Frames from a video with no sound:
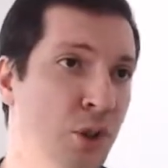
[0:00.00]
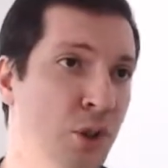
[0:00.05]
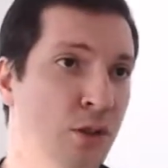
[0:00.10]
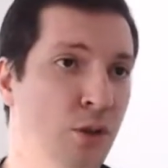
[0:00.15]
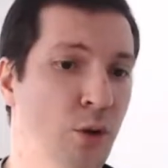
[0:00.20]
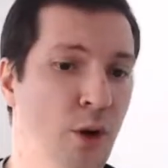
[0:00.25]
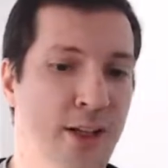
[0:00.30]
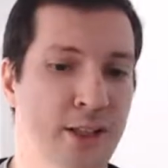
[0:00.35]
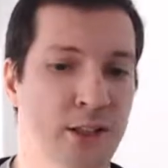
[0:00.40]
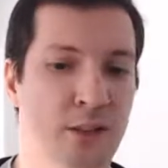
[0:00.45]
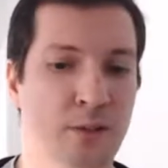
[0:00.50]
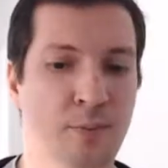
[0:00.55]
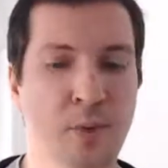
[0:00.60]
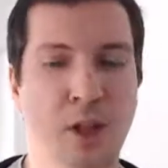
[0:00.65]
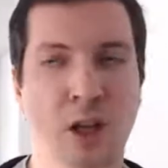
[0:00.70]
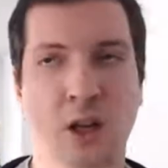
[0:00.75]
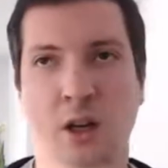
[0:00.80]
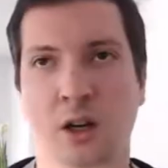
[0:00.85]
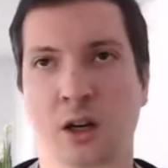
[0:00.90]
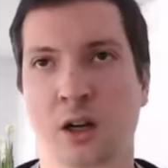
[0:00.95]
right,
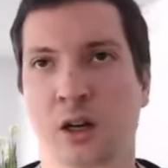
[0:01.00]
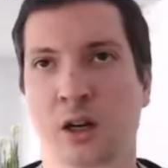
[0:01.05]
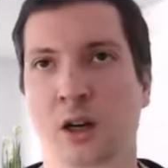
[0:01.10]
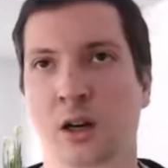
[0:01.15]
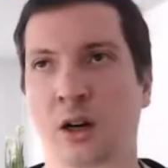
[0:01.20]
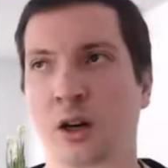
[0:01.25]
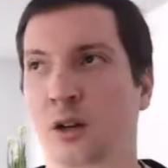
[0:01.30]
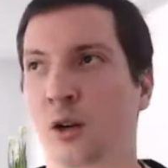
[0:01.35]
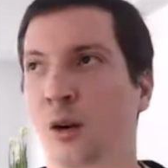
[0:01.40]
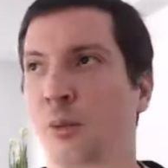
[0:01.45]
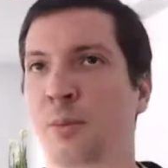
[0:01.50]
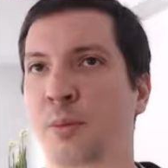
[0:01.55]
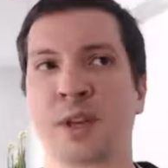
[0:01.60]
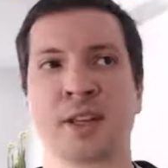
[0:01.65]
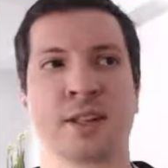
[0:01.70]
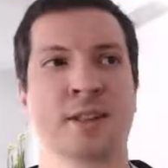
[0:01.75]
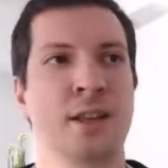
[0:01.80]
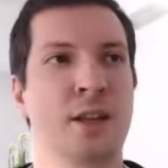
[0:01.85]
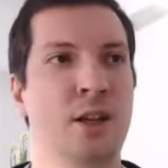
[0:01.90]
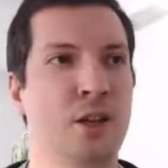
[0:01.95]
a
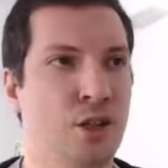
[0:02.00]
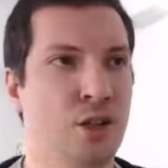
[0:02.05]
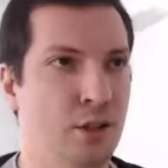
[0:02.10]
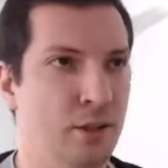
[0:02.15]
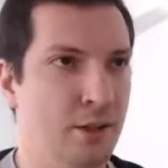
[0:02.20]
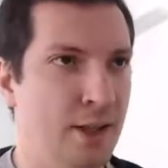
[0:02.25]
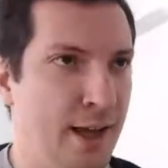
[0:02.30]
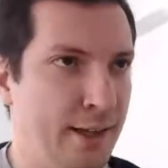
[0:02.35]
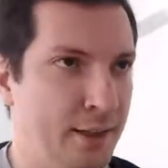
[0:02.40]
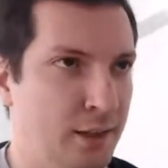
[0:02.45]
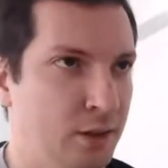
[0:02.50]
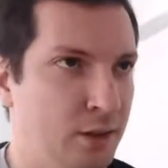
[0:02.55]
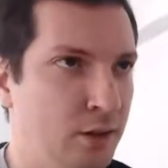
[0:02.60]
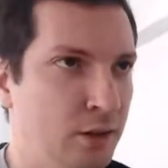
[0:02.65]
compensation that